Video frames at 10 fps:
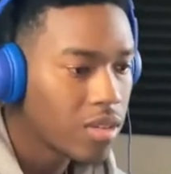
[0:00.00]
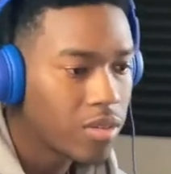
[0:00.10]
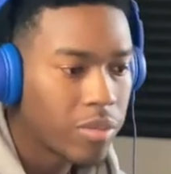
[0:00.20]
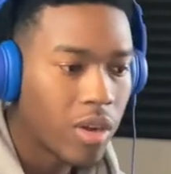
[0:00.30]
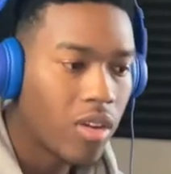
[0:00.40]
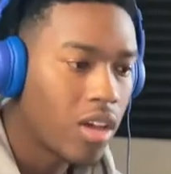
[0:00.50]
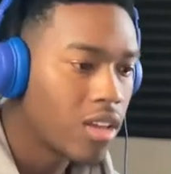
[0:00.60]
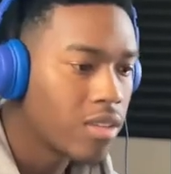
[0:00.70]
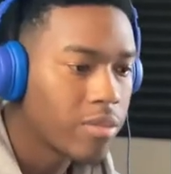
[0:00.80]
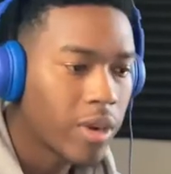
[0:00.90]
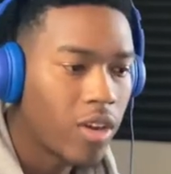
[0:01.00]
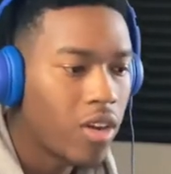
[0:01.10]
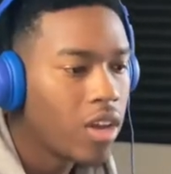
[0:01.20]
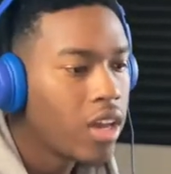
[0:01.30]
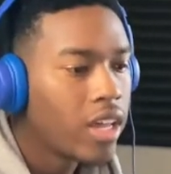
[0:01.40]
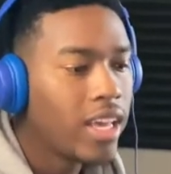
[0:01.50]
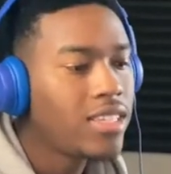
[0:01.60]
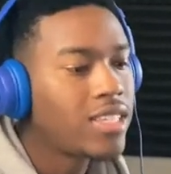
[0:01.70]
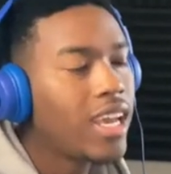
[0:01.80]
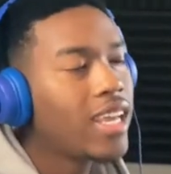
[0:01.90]
Bro, bro. They
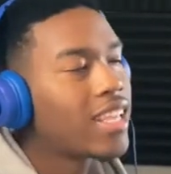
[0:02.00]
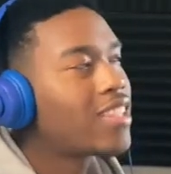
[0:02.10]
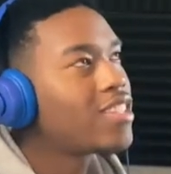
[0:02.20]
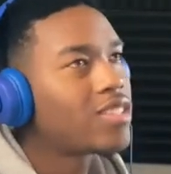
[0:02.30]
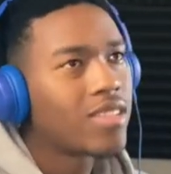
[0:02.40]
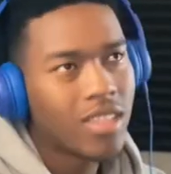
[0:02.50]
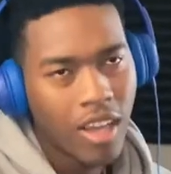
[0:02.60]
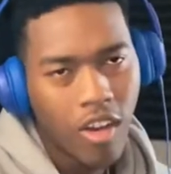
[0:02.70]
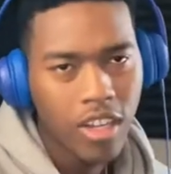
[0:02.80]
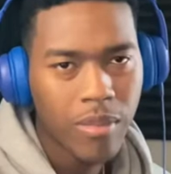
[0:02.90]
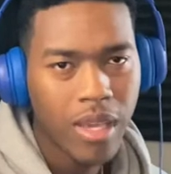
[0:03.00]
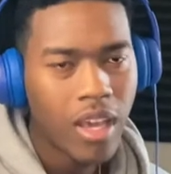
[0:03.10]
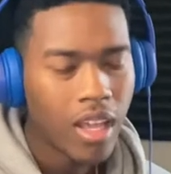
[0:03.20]
said that this the argument,